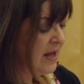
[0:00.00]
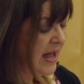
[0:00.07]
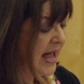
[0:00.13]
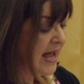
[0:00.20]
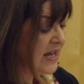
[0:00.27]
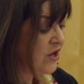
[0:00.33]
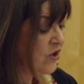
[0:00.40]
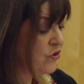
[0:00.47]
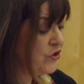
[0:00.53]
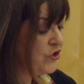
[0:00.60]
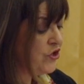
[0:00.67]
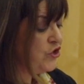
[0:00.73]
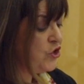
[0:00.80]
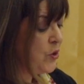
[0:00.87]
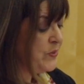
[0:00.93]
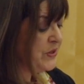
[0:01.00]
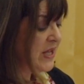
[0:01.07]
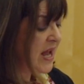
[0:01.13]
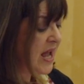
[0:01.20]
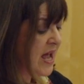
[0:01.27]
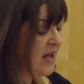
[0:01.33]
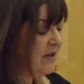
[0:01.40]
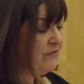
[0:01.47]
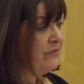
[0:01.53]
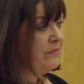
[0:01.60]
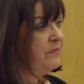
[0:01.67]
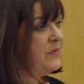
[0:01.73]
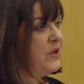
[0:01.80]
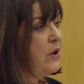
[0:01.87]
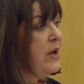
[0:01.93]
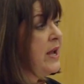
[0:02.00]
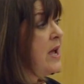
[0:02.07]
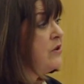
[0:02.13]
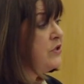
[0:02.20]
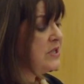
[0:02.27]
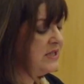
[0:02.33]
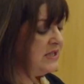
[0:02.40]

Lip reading: Hanging on to the jobs they have, going out